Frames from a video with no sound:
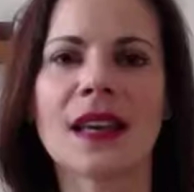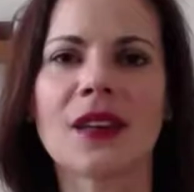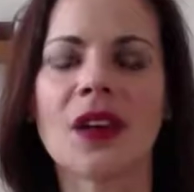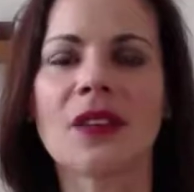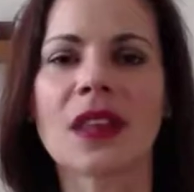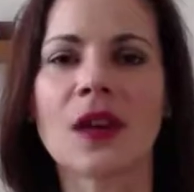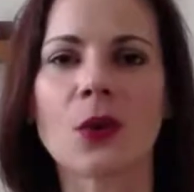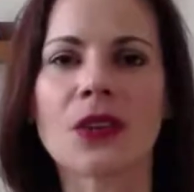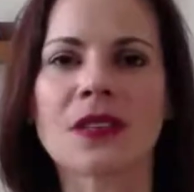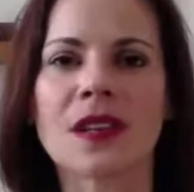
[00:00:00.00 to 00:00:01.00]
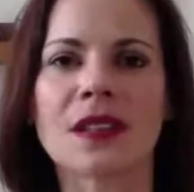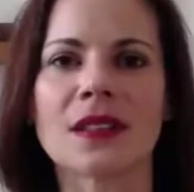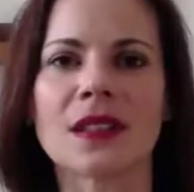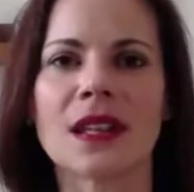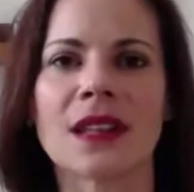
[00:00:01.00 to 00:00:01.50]
get all of that work
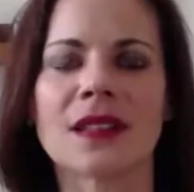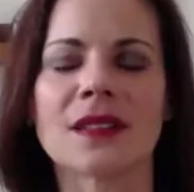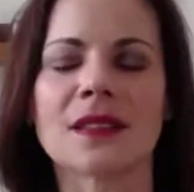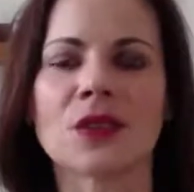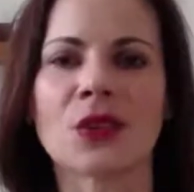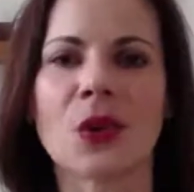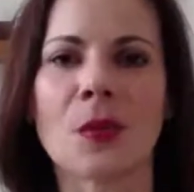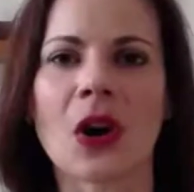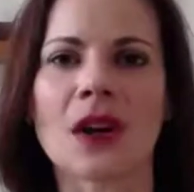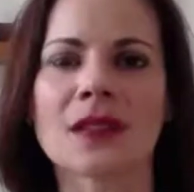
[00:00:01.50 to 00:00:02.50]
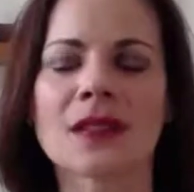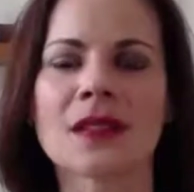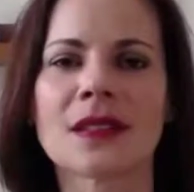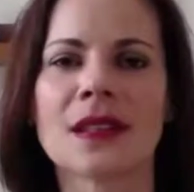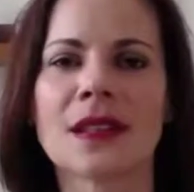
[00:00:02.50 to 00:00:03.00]
done as your own
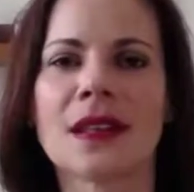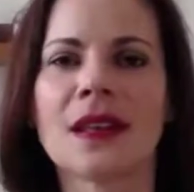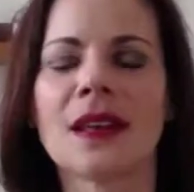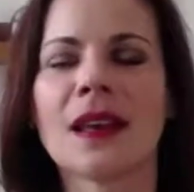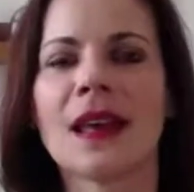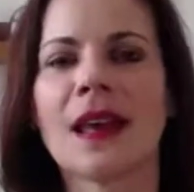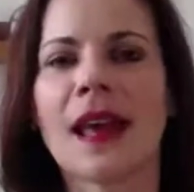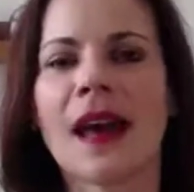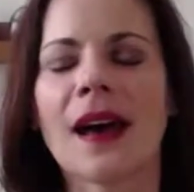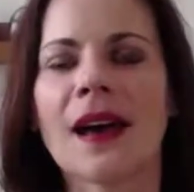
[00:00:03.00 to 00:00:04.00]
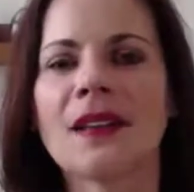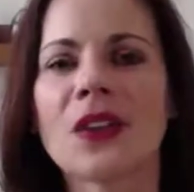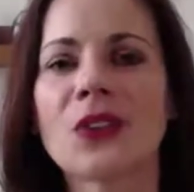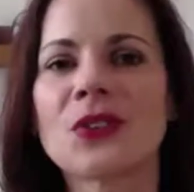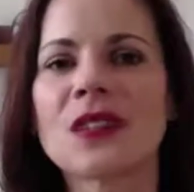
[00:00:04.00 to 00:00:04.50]
boss.
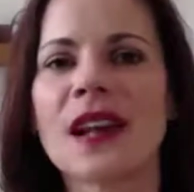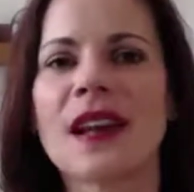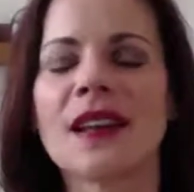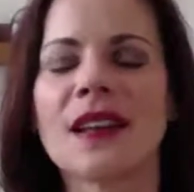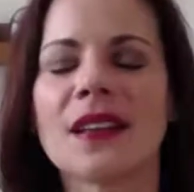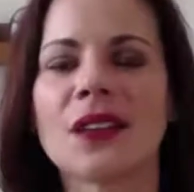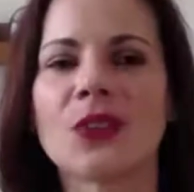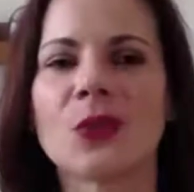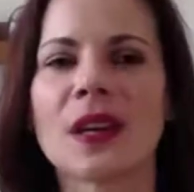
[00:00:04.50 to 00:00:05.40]
Another sign